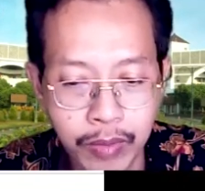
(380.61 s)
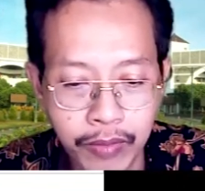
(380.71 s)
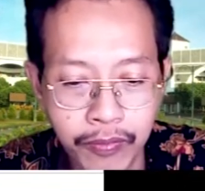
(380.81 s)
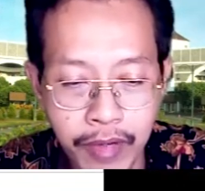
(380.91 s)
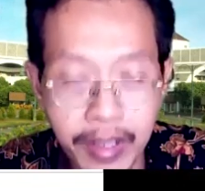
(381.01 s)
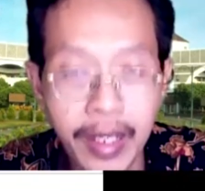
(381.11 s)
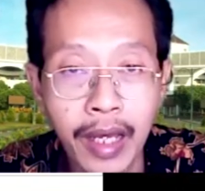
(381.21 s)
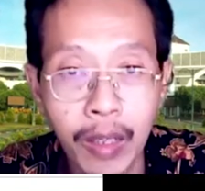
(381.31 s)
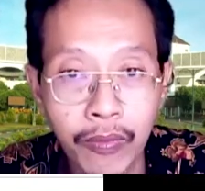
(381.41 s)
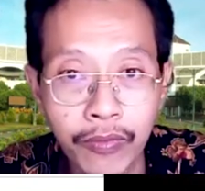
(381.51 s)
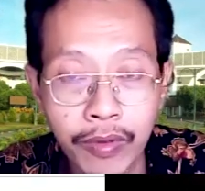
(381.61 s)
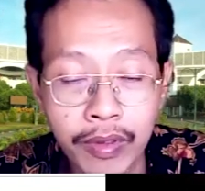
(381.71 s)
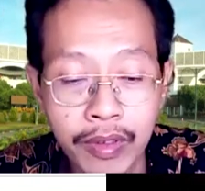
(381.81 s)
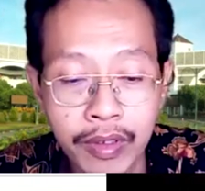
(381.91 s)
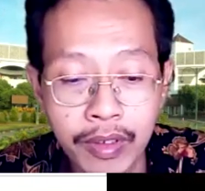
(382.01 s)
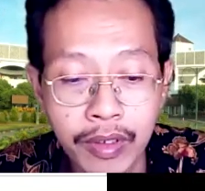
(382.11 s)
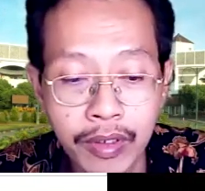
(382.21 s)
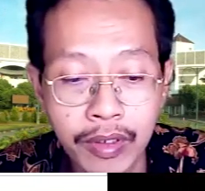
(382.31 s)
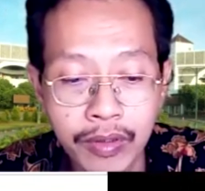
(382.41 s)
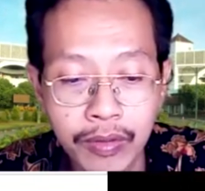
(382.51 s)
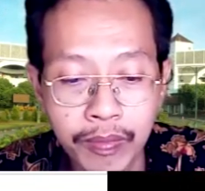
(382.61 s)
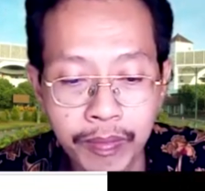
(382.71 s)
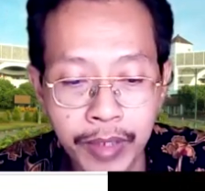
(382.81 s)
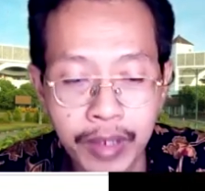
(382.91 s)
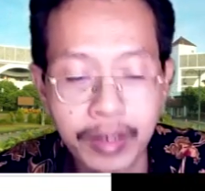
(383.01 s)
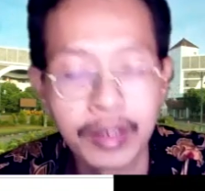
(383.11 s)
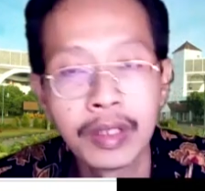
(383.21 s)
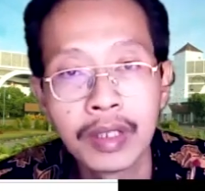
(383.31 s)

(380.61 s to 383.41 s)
be very helpful to build